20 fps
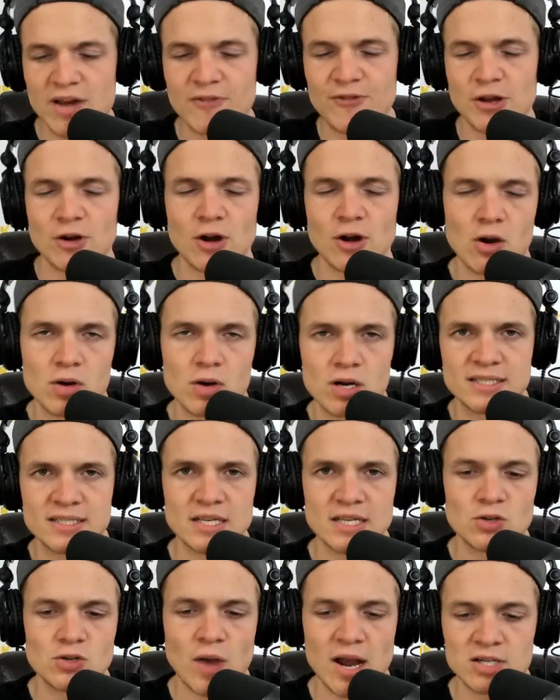figure out what it is
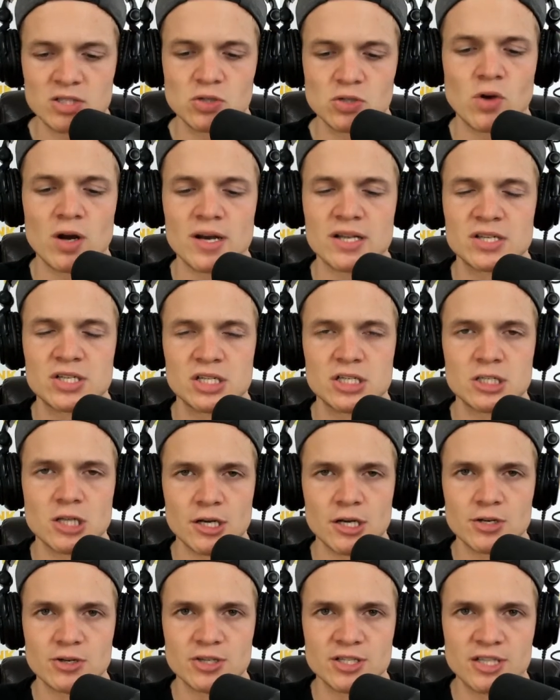that you actually want is to
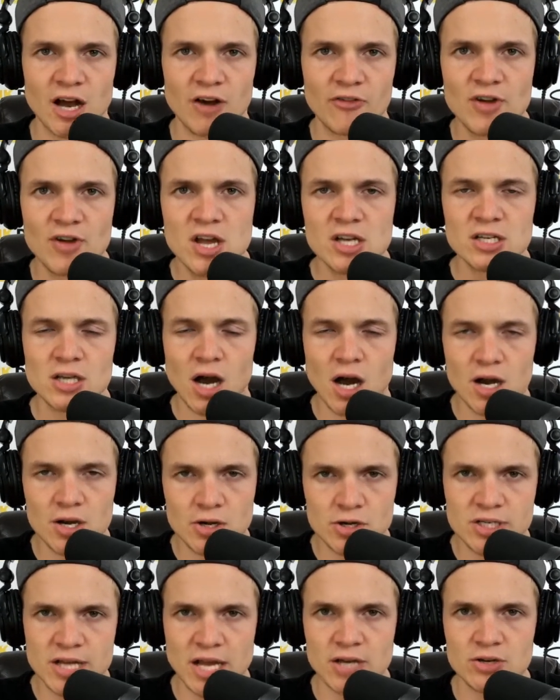study yourself, to
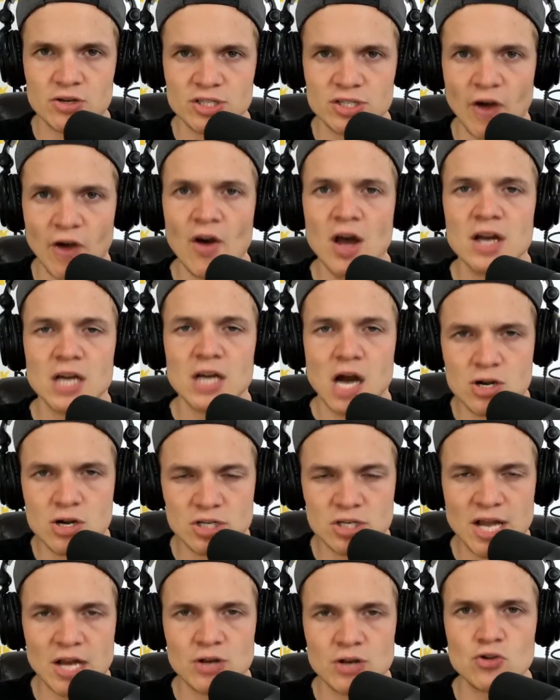understand
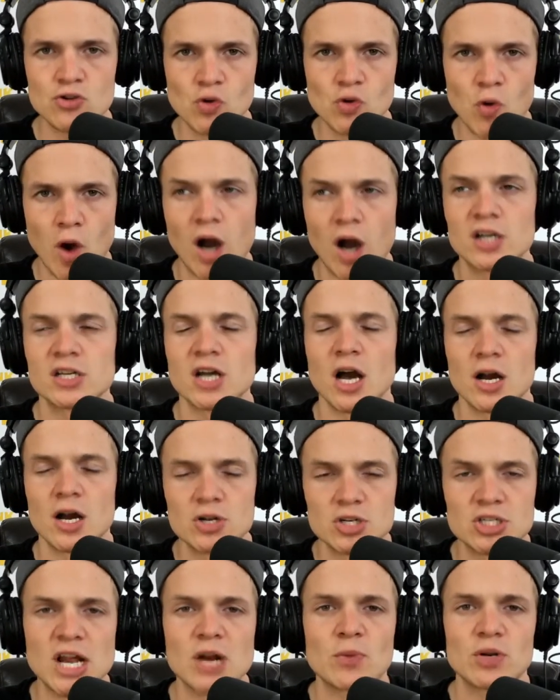who you are, to
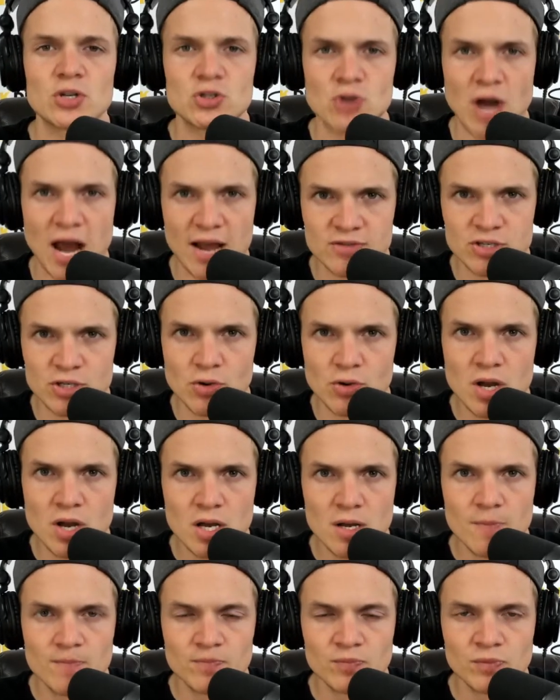understand what drives you,
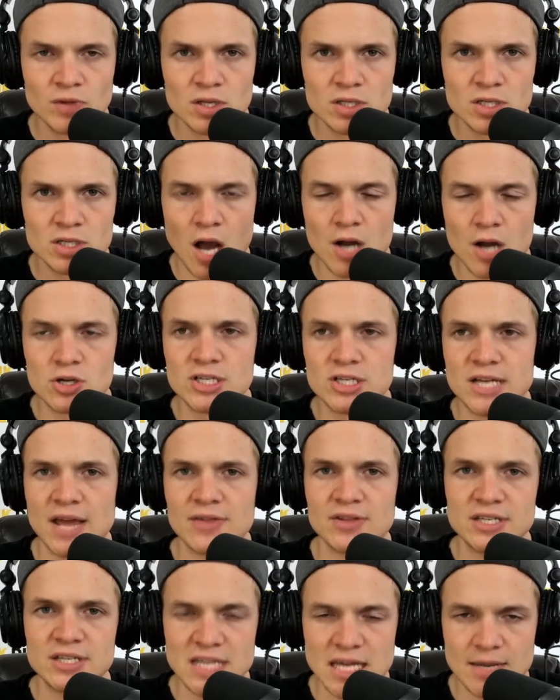to understand
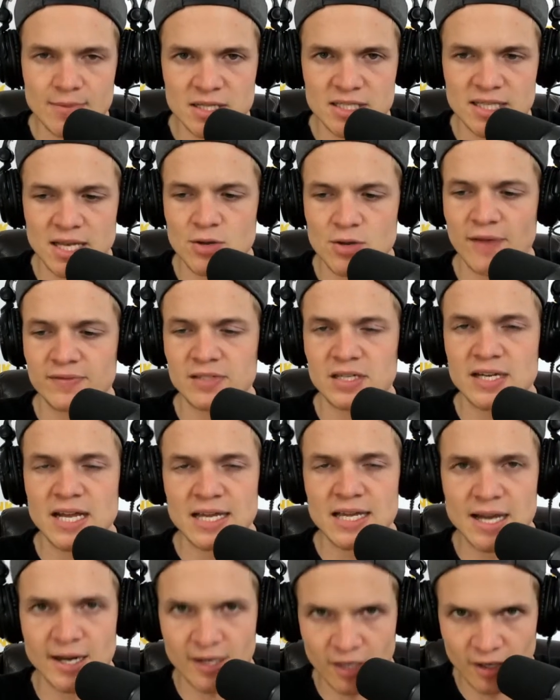the demons that you have to
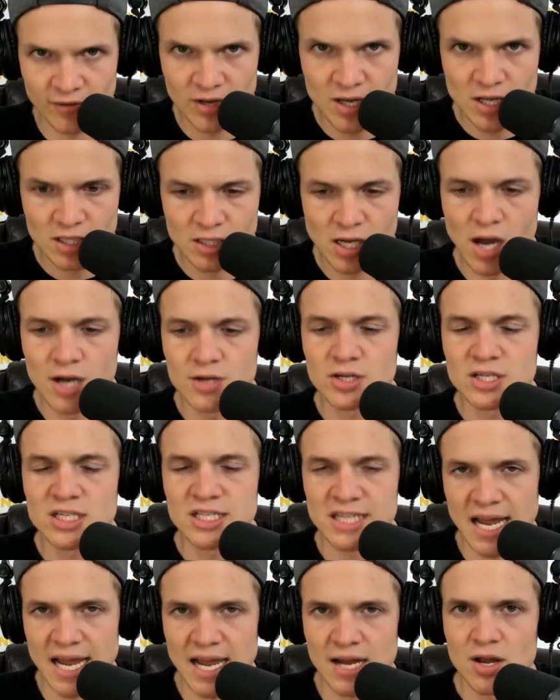take care of, to
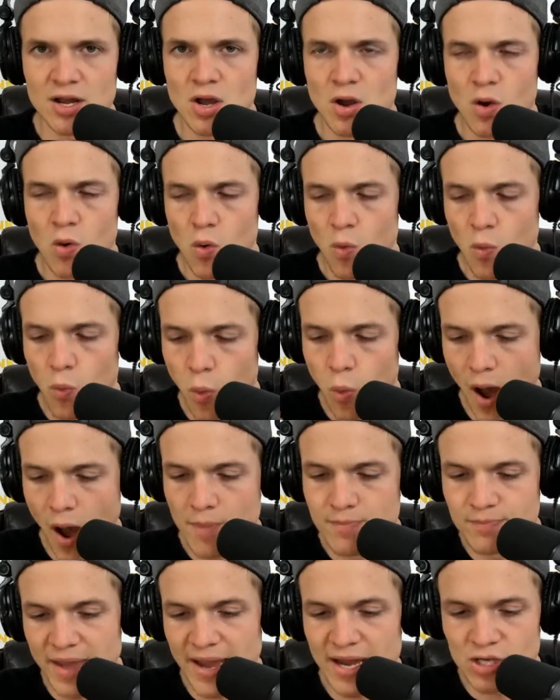understand what
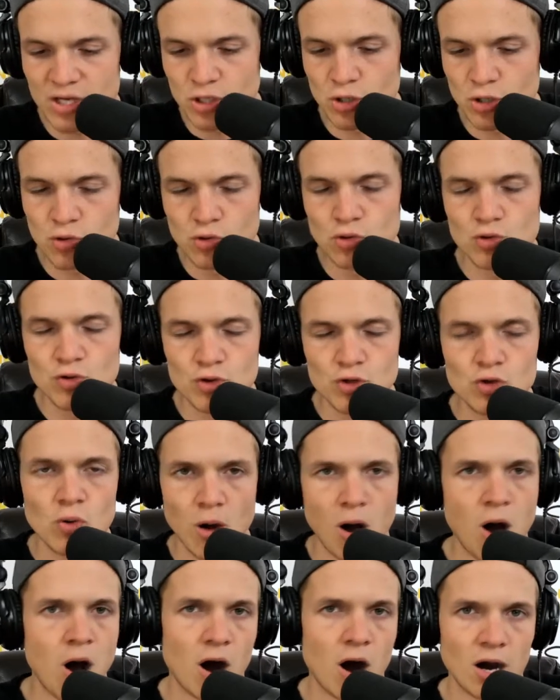made you who
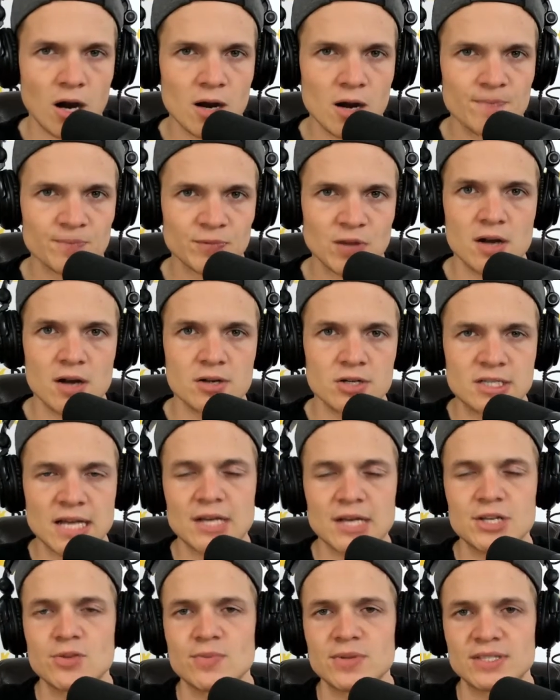you are, to
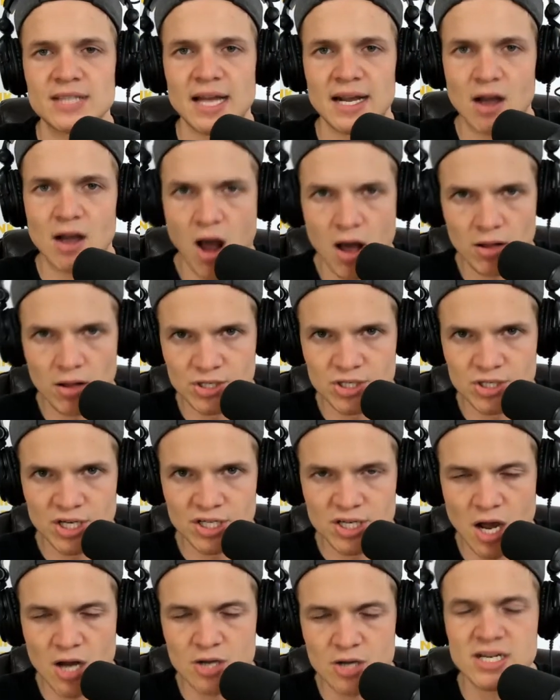understand human psychology,
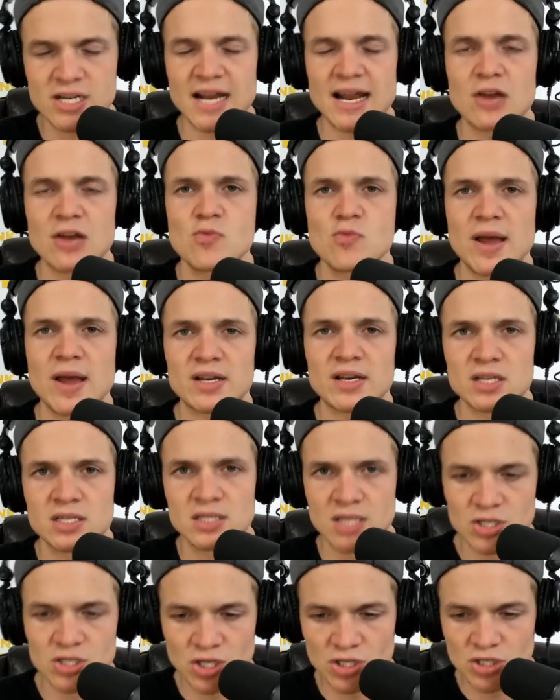to understand how you make
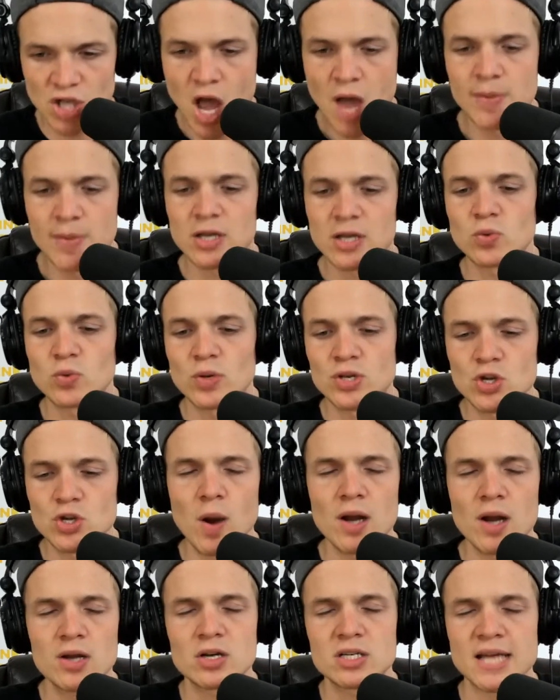decisions. Because when you
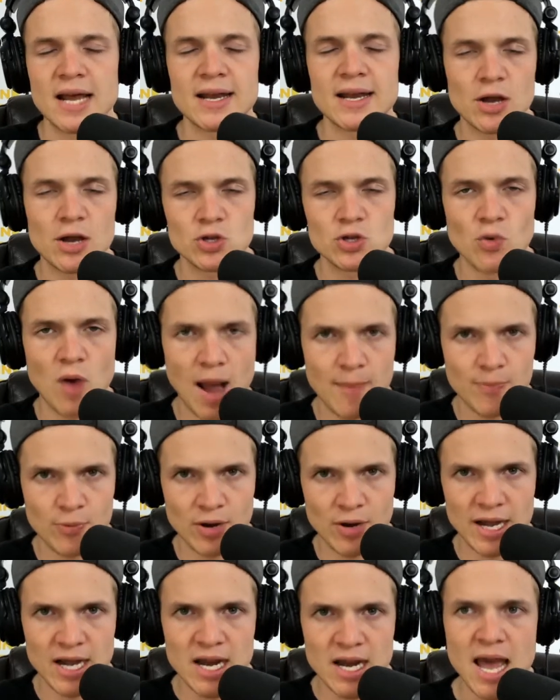understand how you
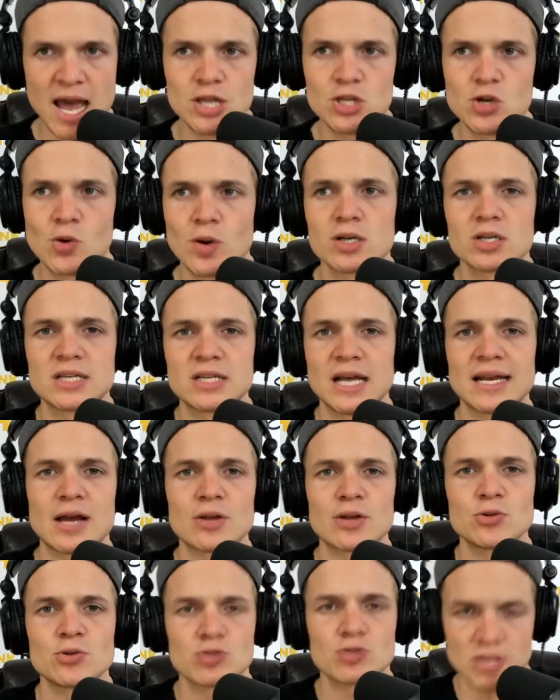operate and you understand how
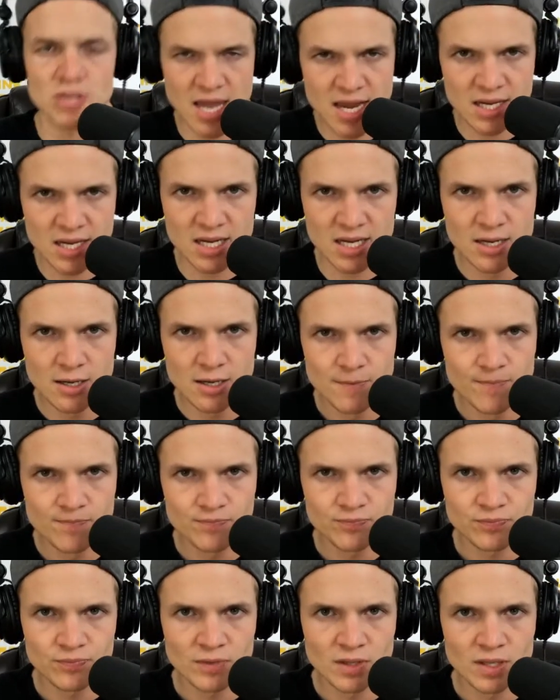you think,
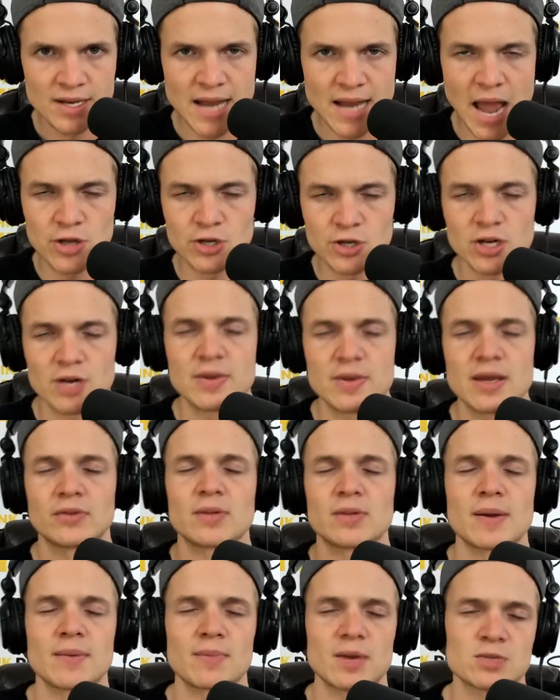now you're going to be able
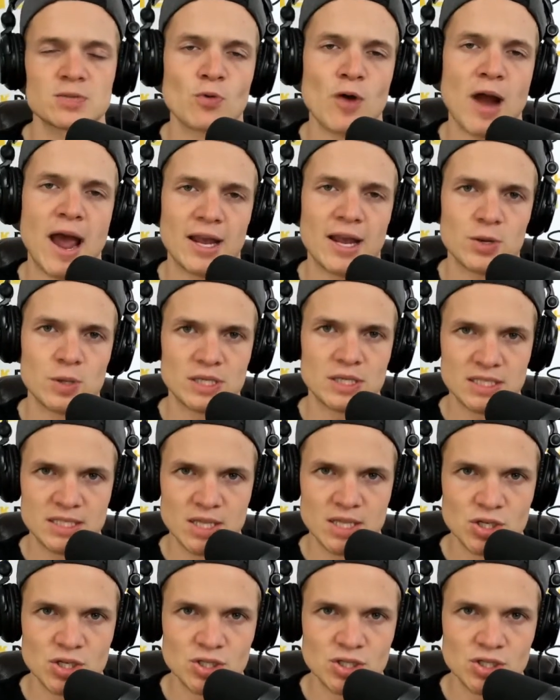to make much more accurate
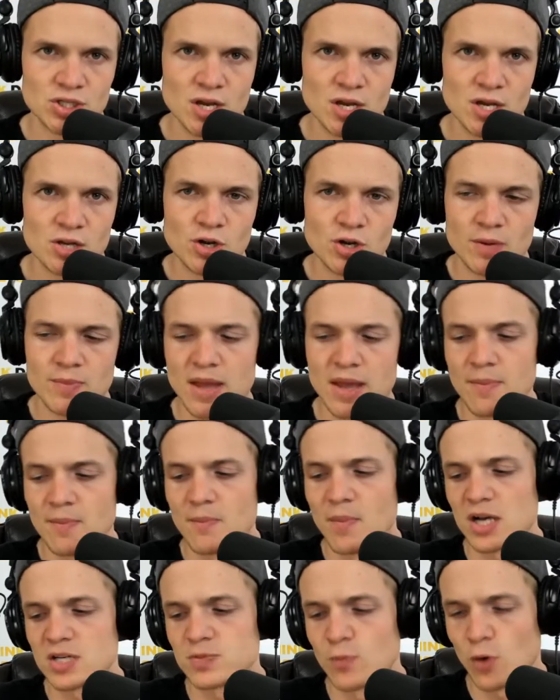decisions. You're going to be in
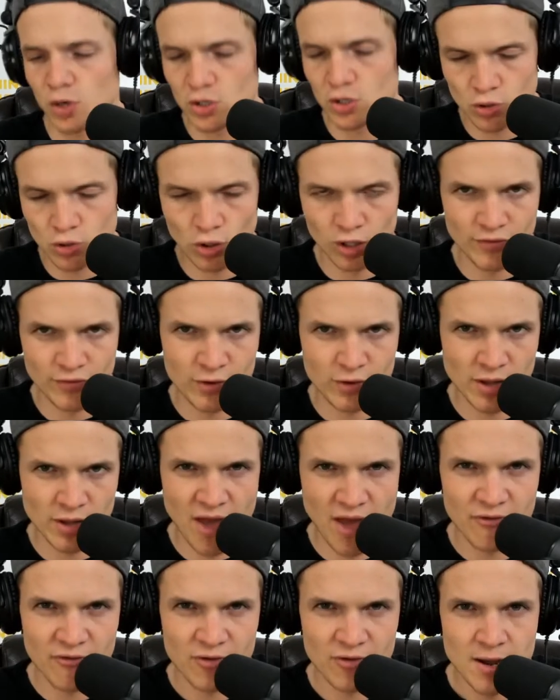much more control of your
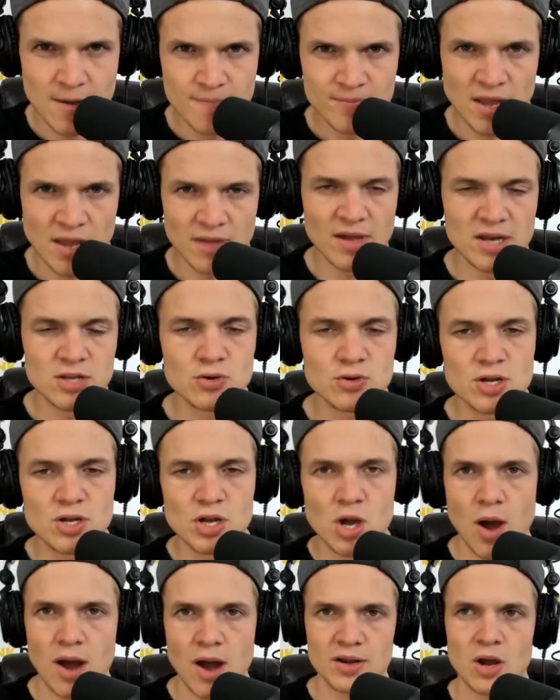life. And then you can
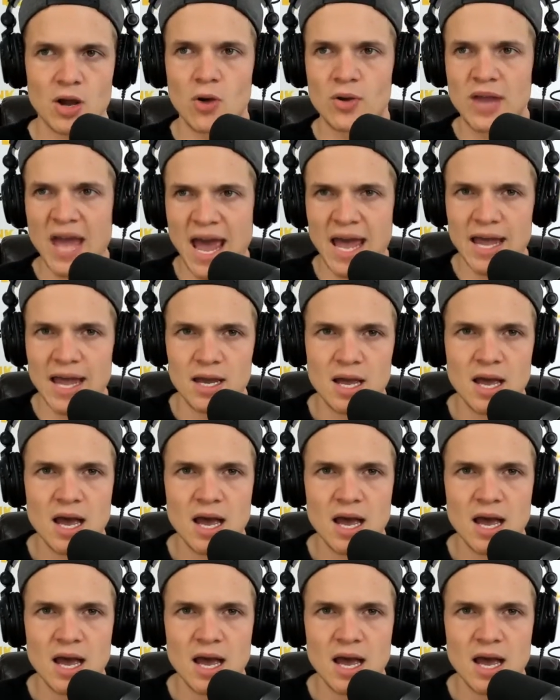go out and go, okay,